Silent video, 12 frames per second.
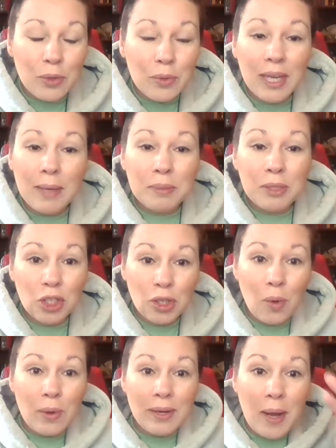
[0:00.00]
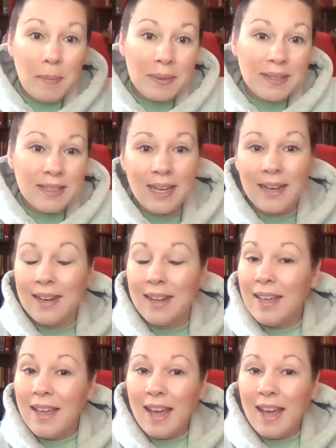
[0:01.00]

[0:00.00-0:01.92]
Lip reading: Who keeps showing up and saying,